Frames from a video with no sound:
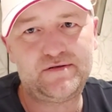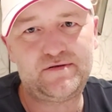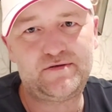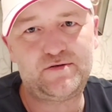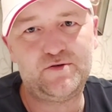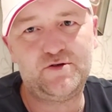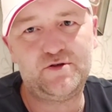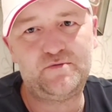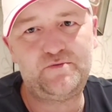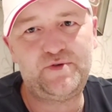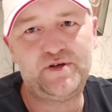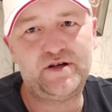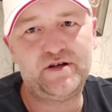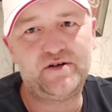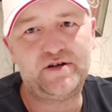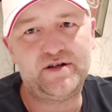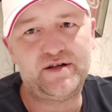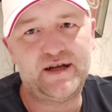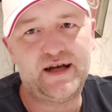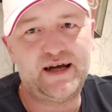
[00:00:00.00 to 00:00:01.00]
to the
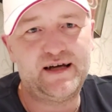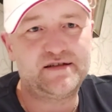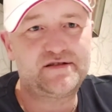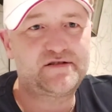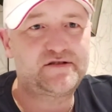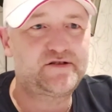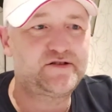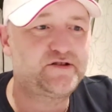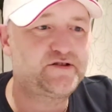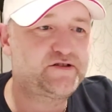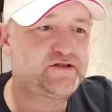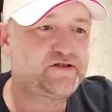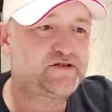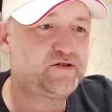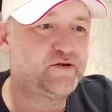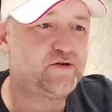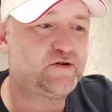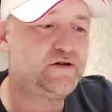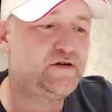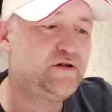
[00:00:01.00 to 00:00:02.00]
beer in esters
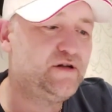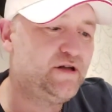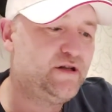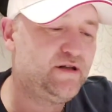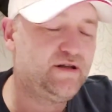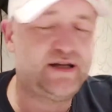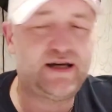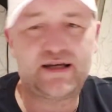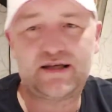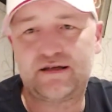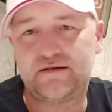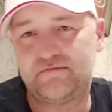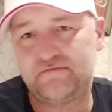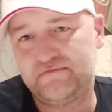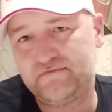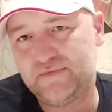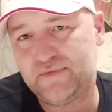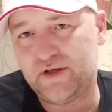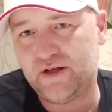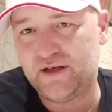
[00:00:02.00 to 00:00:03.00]
or like
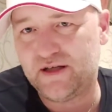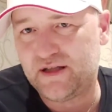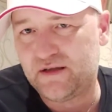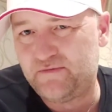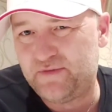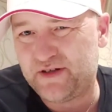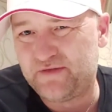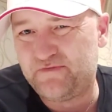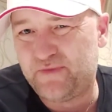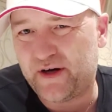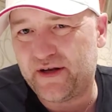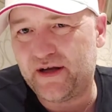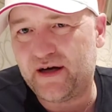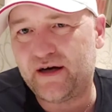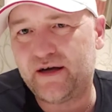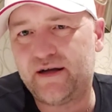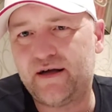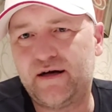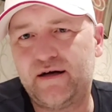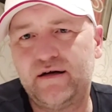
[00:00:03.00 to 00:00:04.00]
a little bit
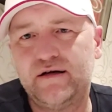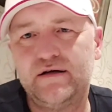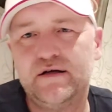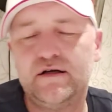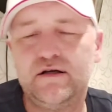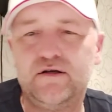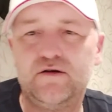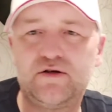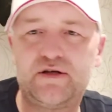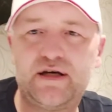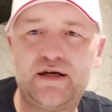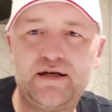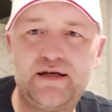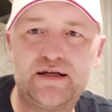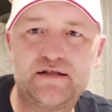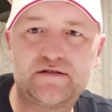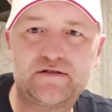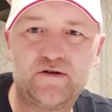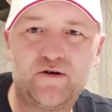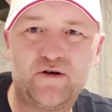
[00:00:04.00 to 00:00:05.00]
banana. You get
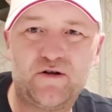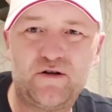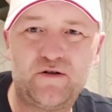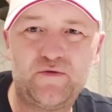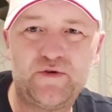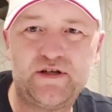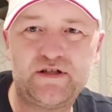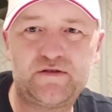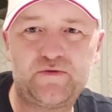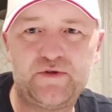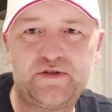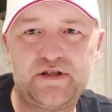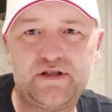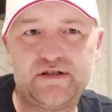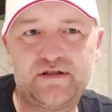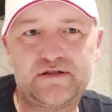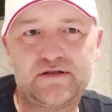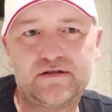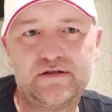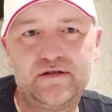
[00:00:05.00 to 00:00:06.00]
gets always with
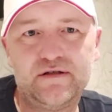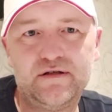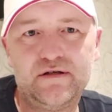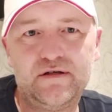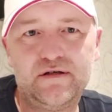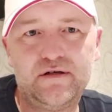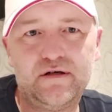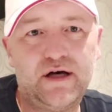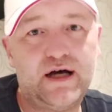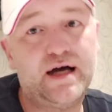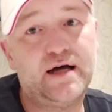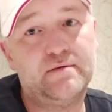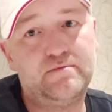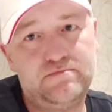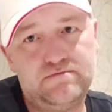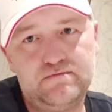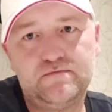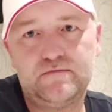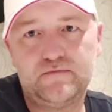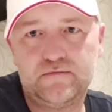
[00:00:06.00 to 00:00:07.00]
this, uh,
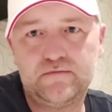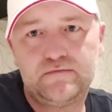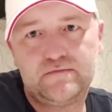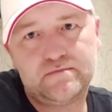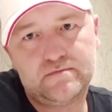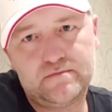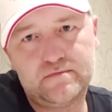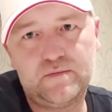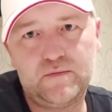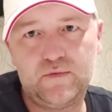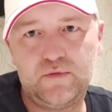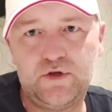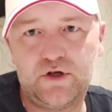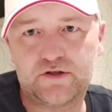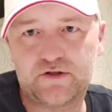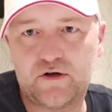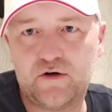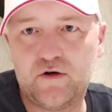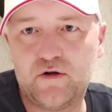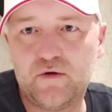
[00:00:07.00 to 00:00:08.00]

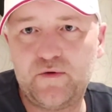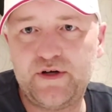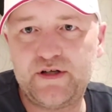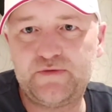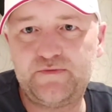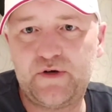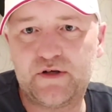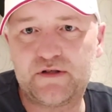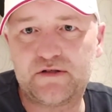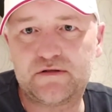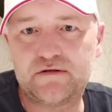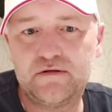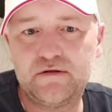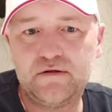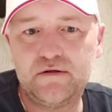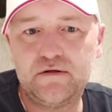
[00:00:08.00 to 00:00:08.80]
not always, but